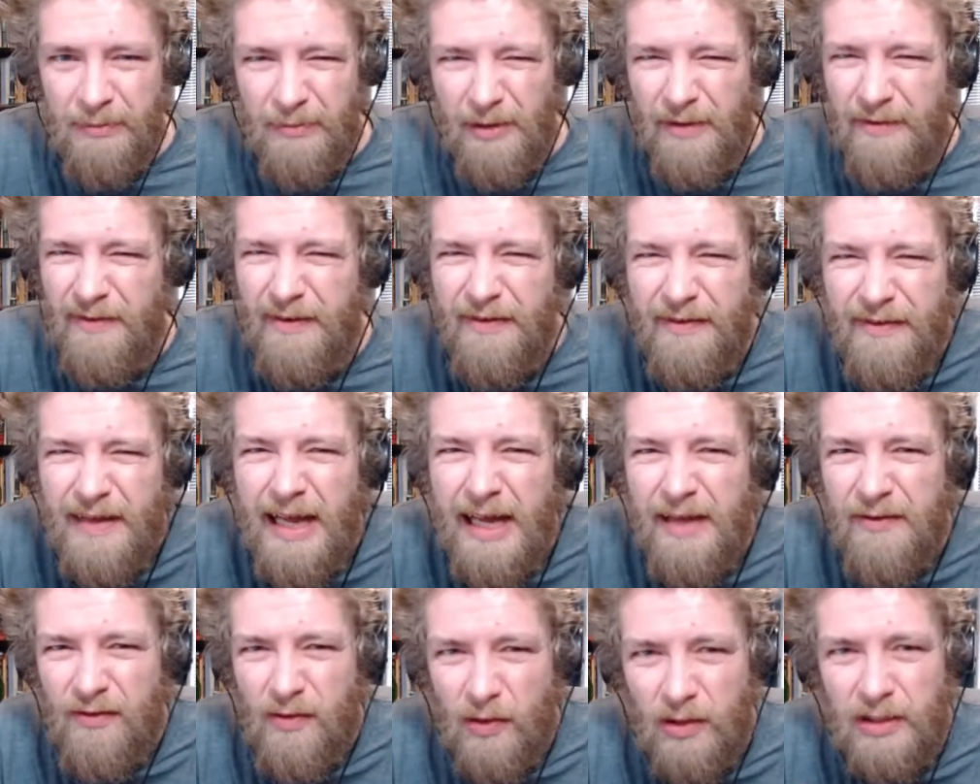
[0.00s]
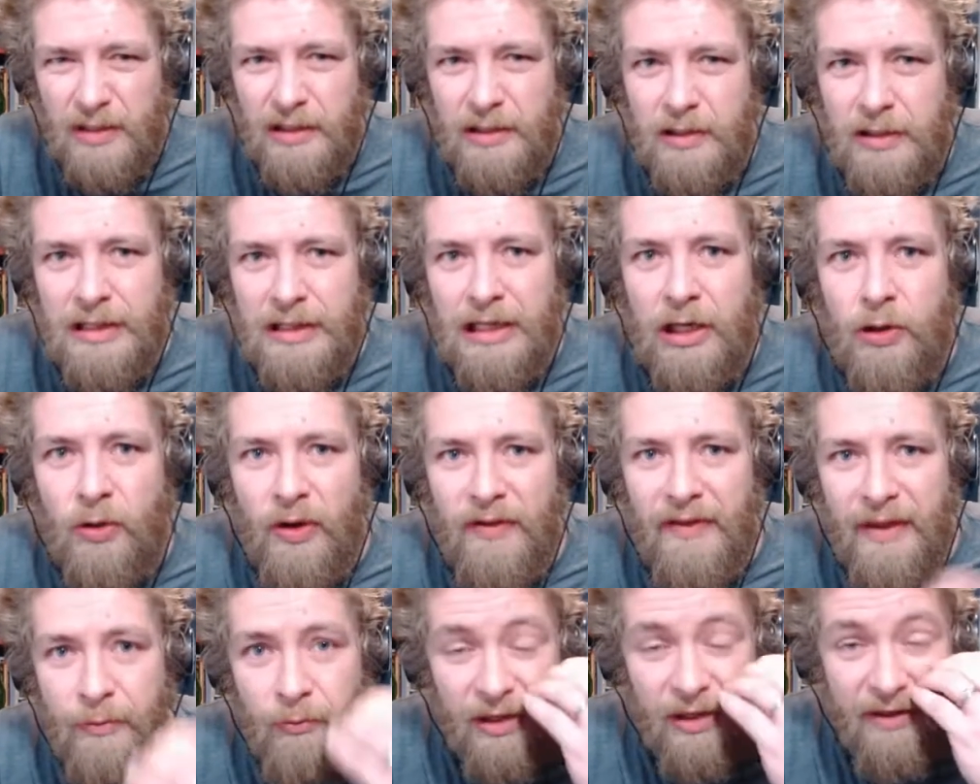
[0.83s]
because the stats look a little lower
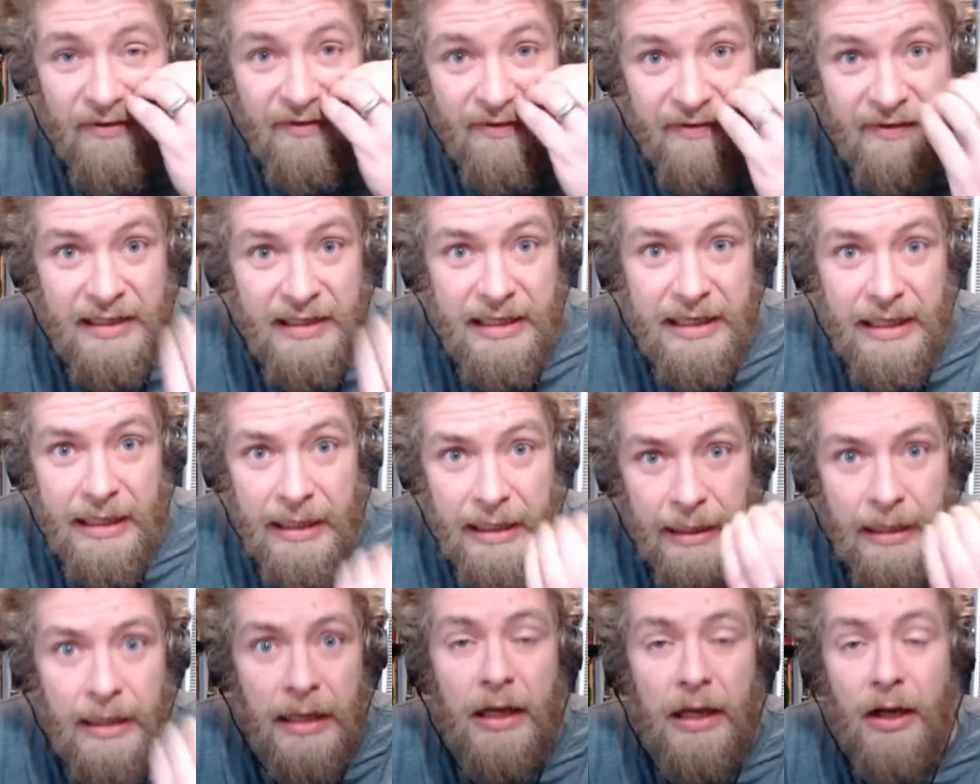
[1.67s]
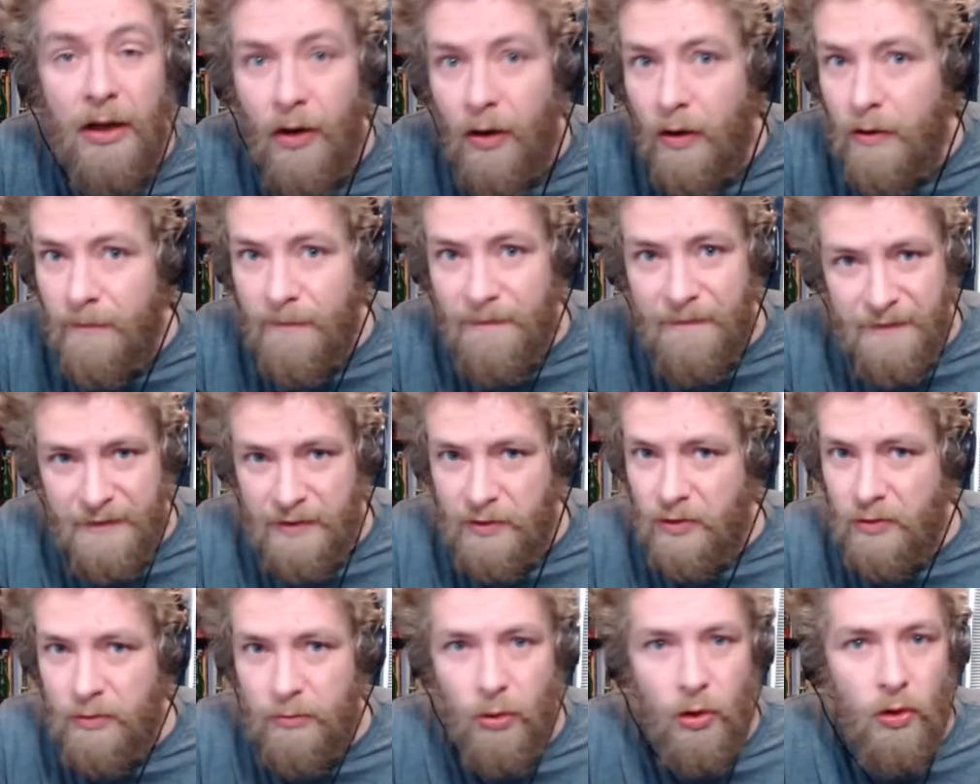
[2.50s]
than we're seeing on
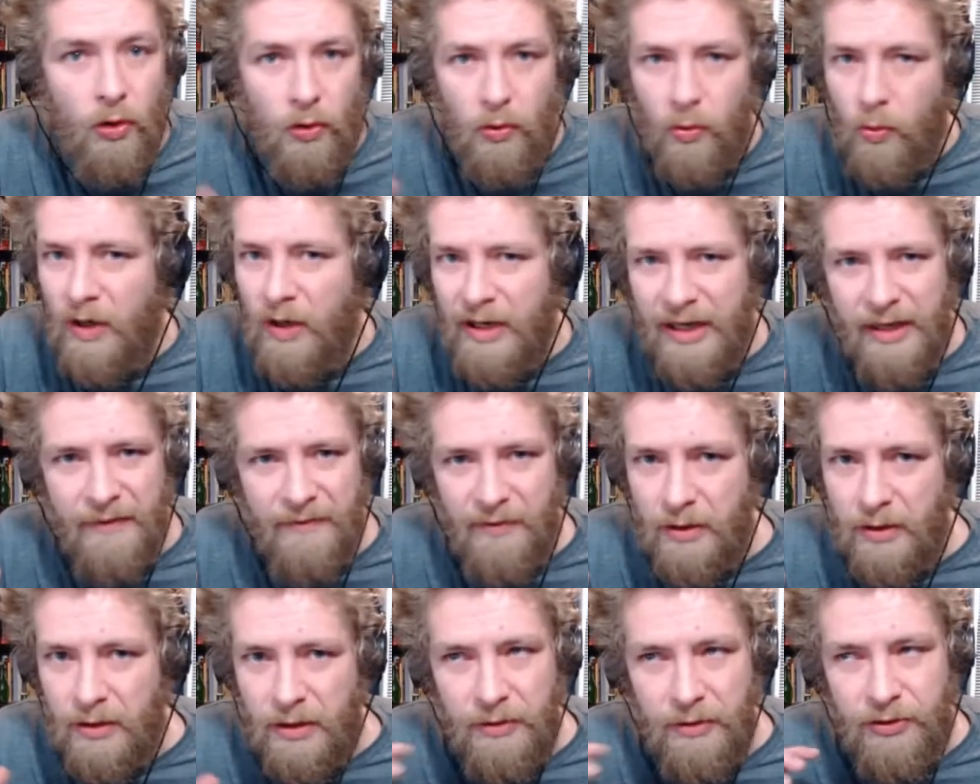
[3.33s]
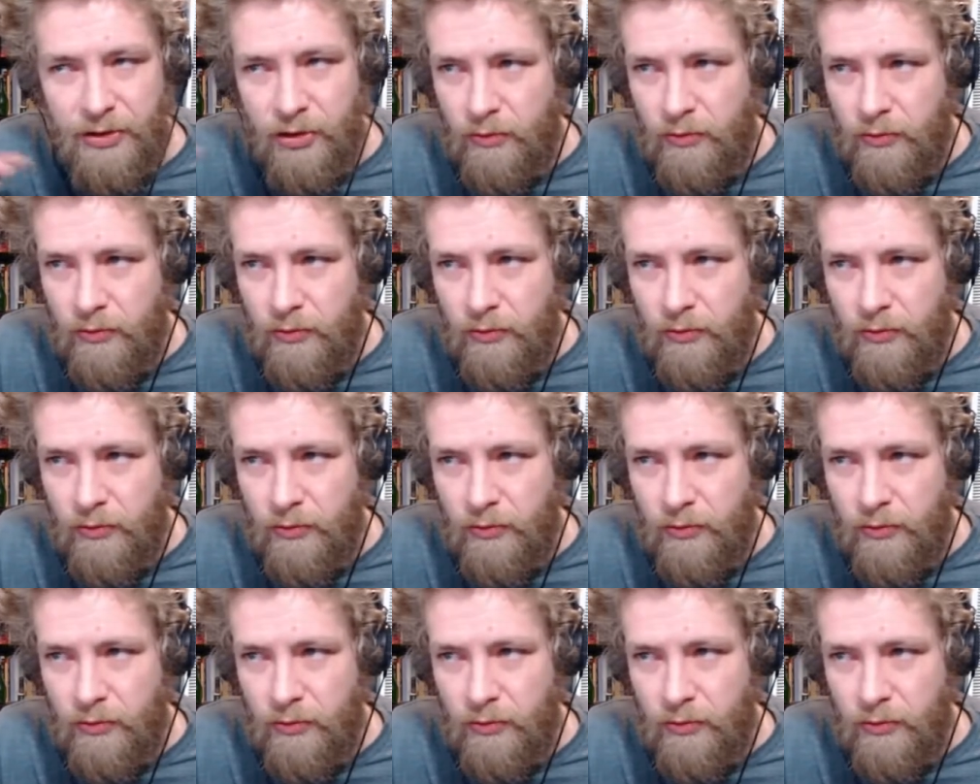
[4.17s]
film or whatever